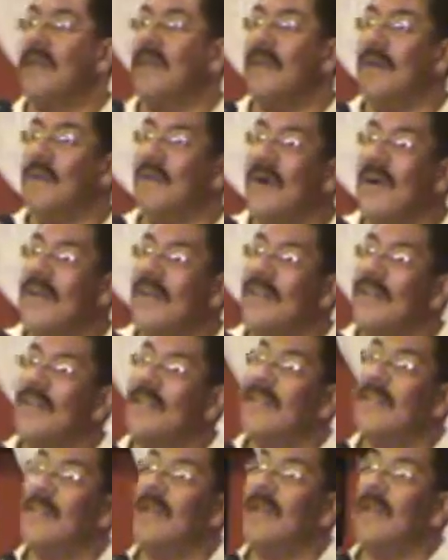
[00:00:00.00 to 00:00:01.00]
Your what?
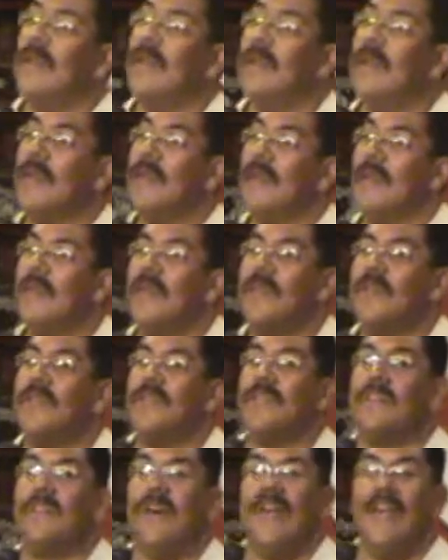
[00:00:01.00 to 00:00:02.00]
Strength. Your
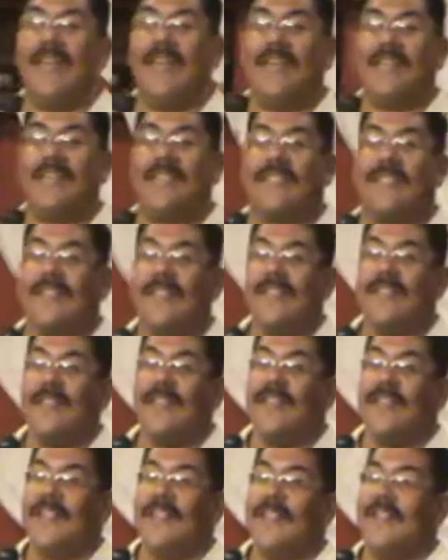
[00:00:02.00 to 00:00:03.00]
strength.
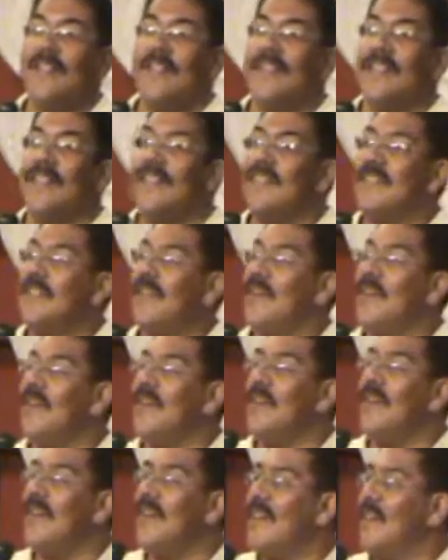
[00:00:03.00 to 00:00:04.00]
The
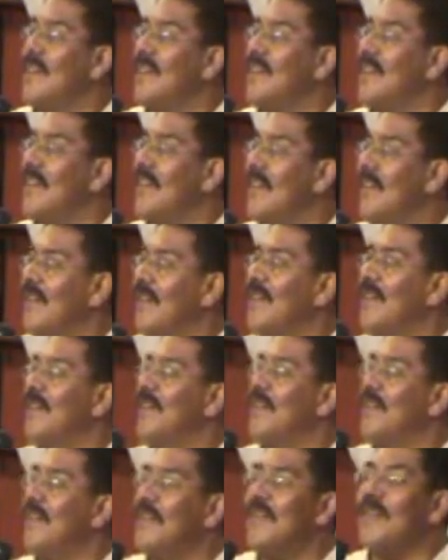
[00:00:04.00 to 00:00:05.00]
joy of the
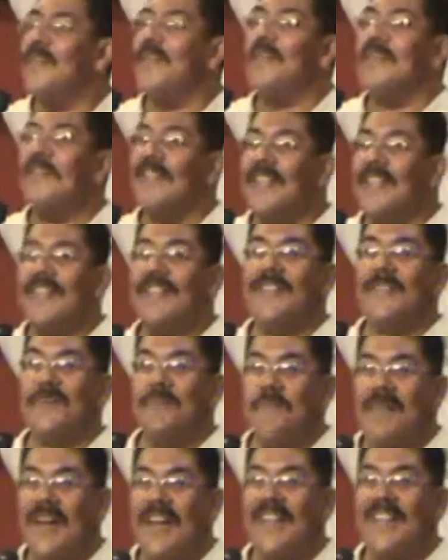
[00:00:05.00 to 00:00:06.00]
Lord is
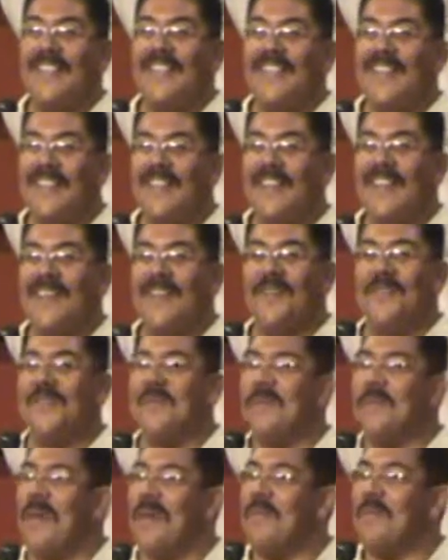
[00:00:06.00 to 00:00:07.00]
my strength. Don't
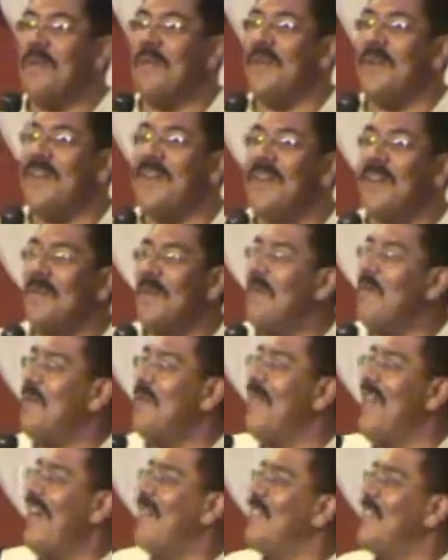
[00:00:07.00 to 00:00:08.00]
you remember? Maybe
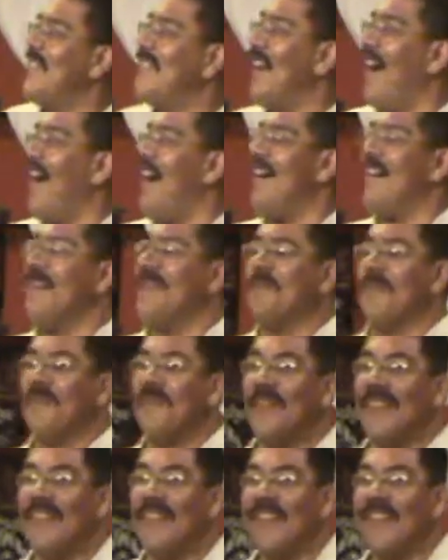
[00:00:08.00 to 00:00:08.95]
we haven't taught them.